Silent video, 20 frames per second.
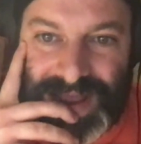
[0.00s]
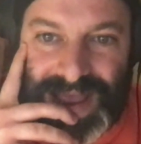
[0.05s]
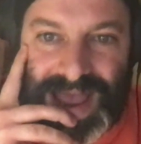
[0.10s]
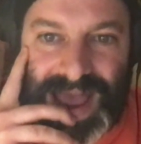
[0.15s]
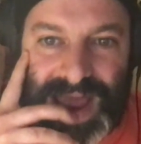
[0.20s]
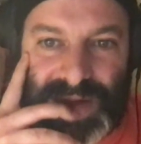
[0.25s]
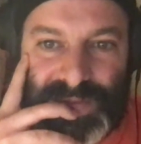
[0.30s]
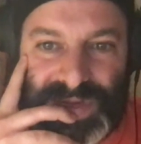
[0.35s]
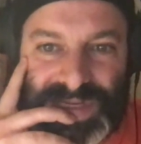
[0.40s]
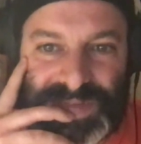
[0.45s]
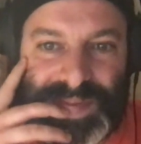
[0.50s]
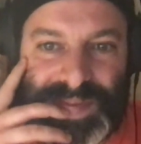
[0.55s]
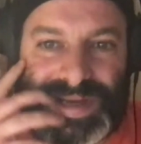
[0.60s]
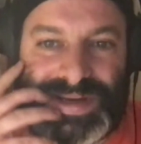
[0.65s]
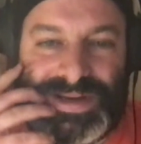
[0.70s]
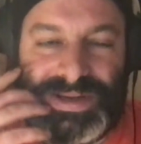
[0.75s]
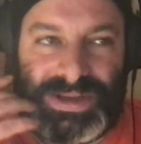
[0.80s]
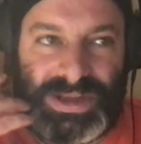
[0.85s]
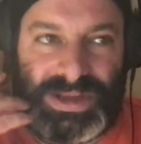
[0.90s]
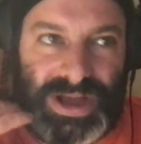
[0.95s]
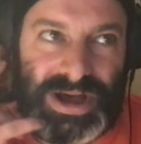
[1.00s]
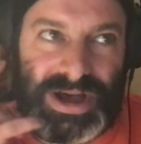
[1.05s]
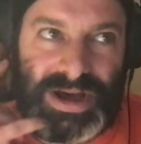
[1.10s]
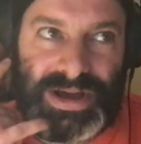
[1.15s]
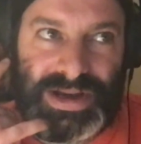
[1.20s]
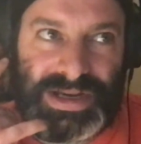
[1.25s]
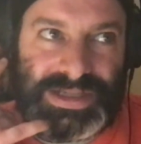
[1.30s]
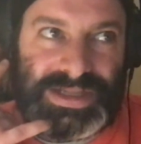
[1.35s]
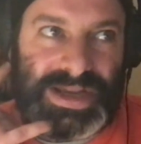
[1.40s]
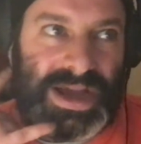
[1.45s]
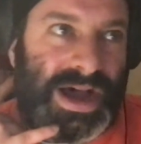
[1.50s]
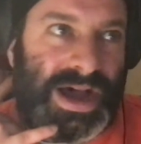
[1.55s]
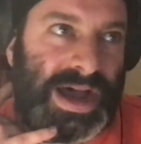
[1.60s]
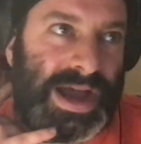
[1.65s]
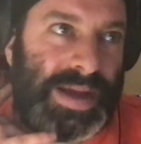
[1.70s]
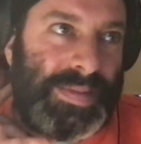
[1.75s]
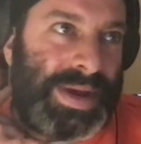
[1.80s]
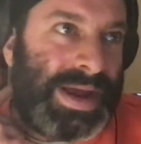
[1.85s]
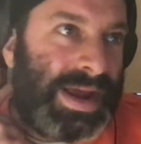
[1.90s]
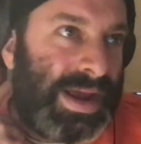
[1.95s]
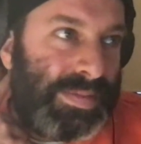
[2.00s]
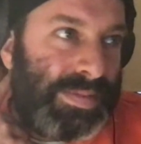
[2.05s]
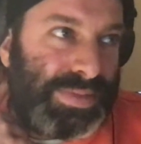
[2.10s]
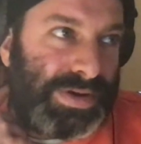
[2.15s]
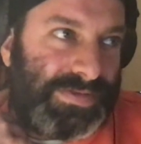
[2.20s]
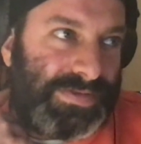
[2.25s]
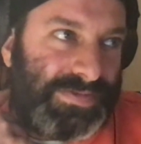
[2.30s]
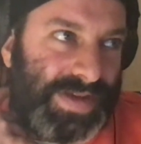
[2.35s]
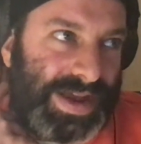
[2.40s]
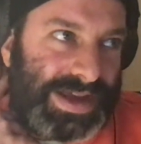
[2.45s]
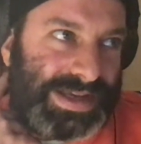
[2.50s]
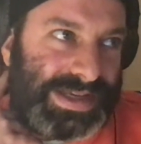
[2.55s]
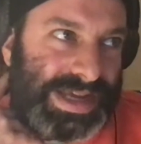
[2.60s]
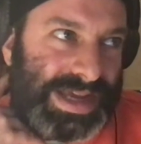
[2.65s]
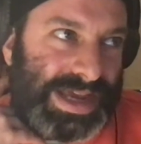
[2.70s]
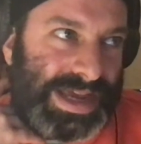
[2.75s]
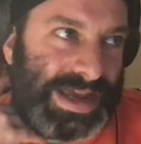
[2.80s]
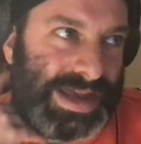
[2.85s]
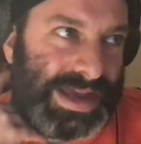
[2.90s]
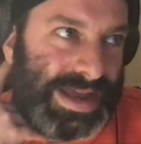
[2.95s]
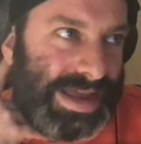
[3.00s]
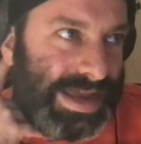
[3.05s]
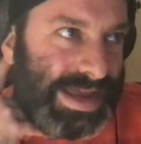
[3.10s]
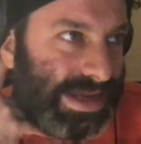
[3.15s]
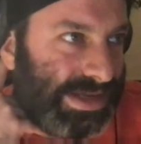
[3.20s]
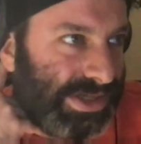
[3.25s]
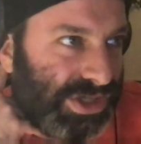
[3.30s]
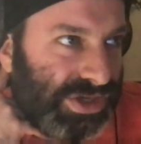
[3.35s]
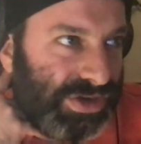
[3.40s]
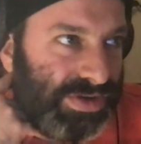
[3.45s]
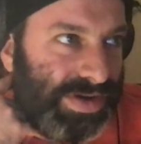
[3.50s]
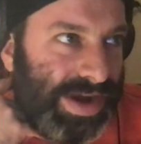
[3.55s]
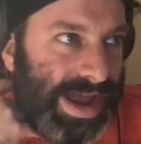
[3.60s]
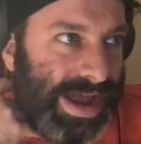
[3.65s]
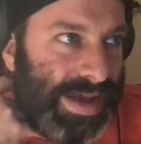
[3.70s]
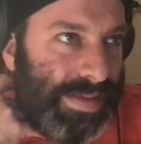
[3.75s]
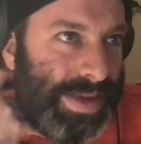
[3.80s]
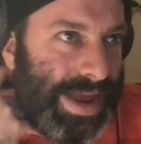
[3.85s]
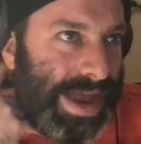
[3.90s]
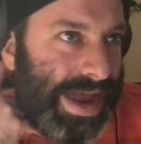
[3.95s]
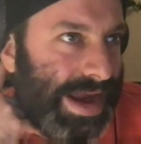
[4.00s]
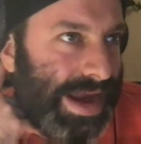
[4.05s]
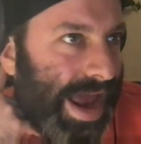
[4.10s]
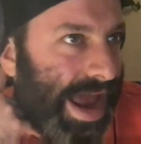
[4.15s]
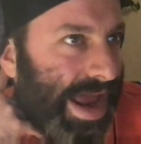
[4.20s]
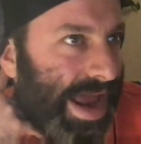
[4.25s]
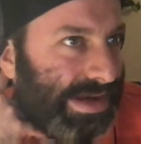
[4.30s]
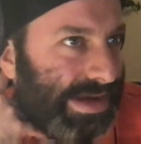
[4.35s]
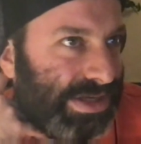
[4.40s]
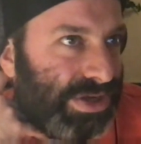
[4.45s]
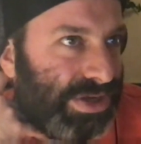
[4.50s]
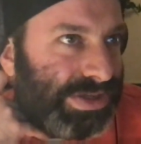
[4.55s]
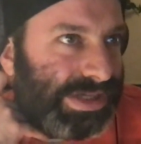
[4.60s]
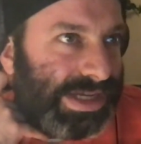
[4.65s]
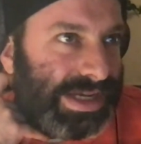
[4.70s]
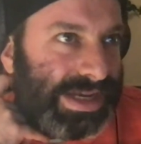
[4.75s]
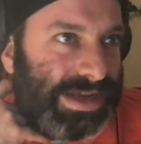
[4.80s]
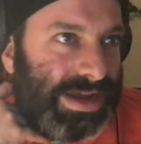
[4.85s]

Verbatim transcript: And we spend a lot of time perfecting Instagram and, and using